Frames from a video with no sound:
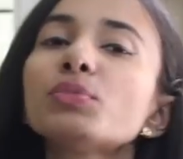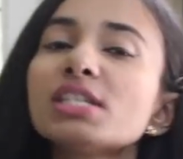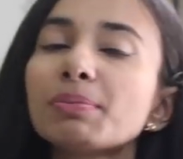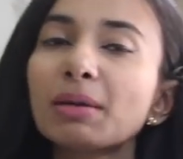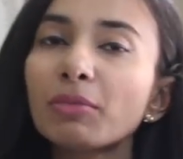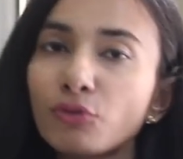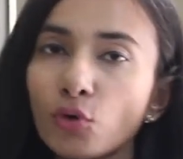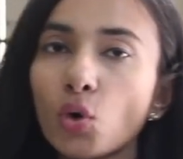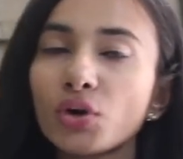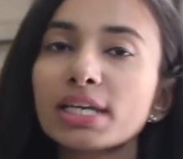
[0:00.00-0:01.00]
Tip number
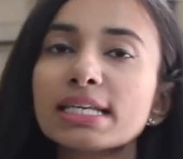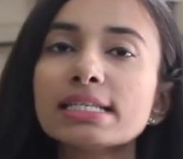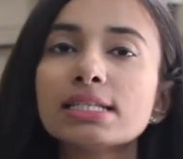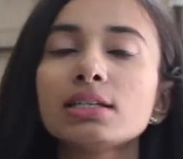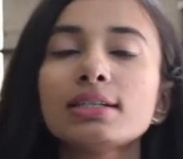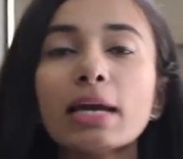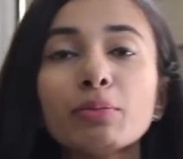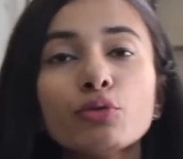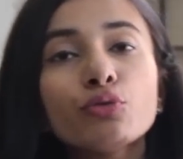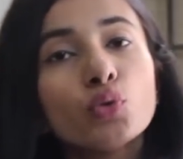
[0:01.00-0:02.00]
four is the
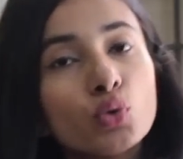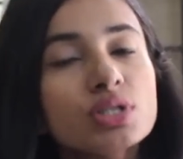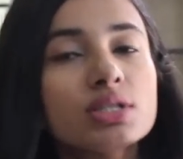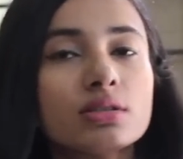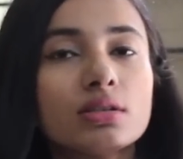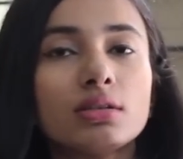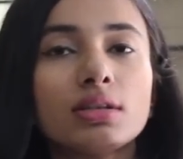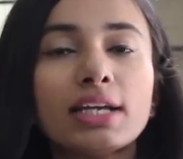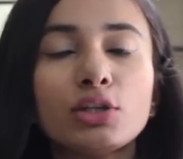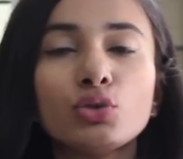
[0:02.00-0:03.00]
type of foods
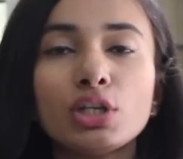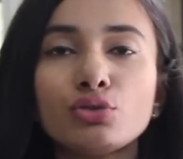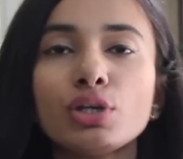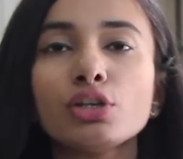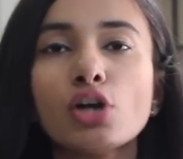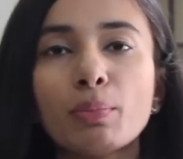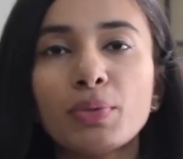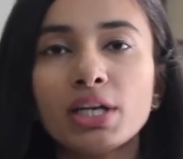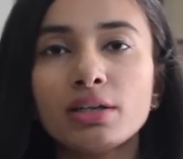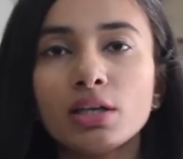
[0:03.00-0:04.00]
that you need to
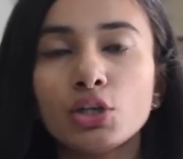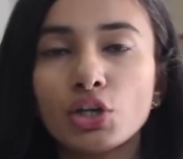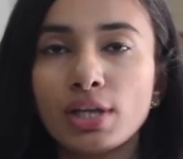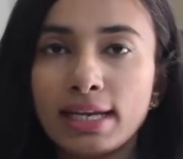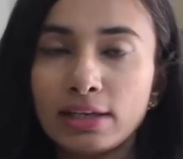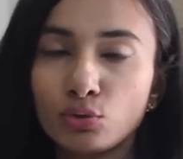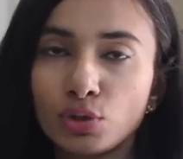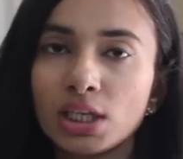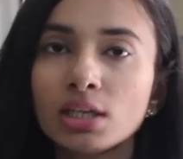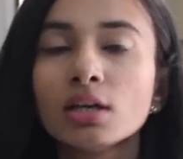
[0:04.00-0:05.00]
incorporate in your daily
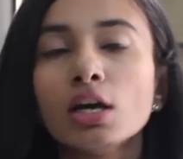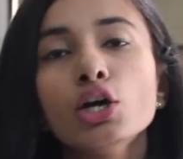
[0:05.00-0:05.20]
routine.